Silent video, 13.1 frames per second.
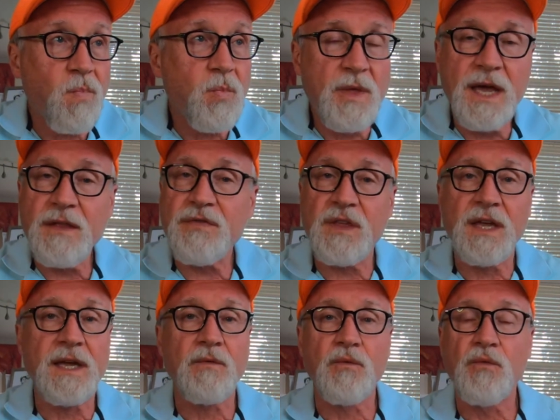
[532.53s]
That
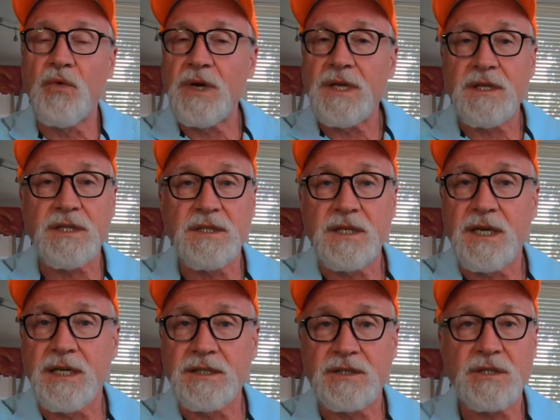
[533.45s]
thing really
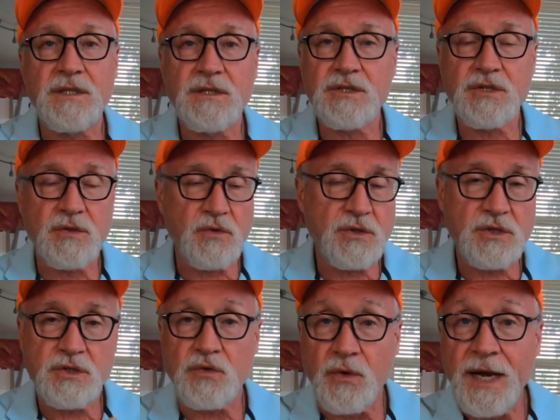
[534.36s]
does
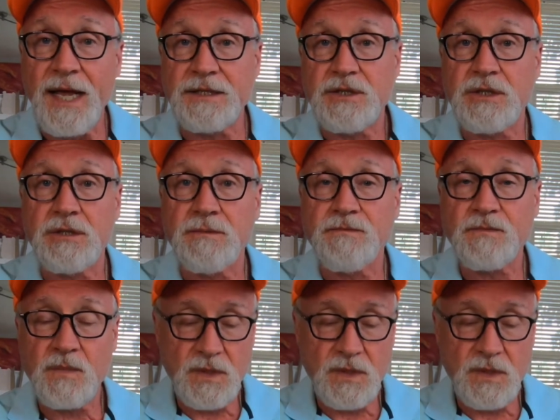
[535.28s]
stretch